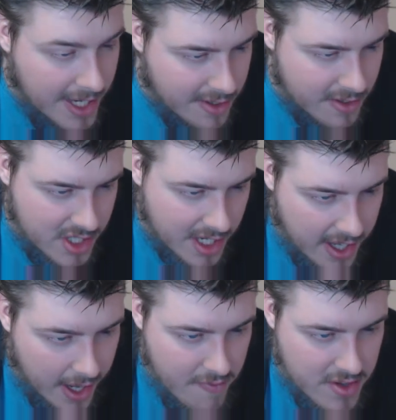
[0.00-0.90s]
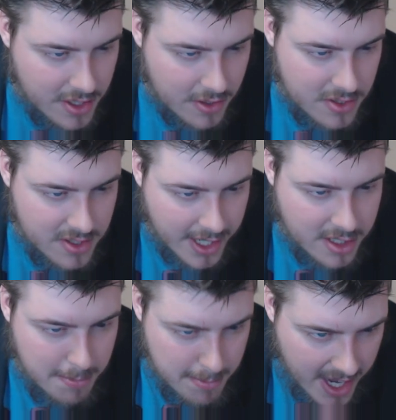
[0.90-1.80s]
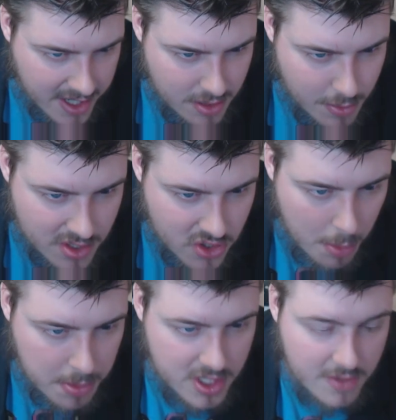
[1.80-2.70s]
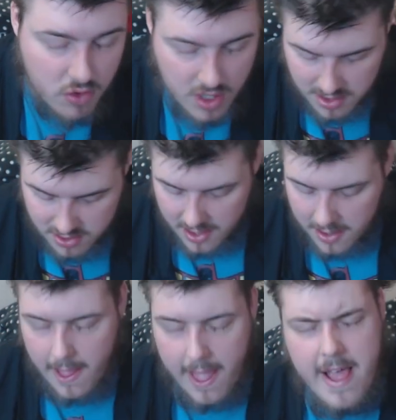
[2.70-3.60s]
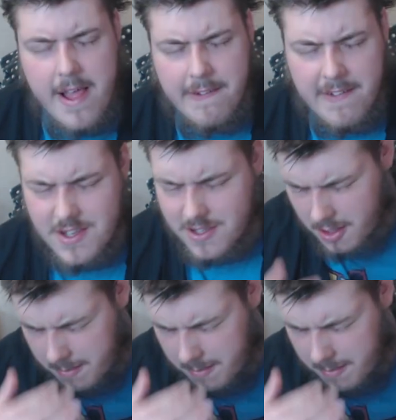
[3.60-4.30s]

mental gender and physical sex match, which is the opposite of transgender. This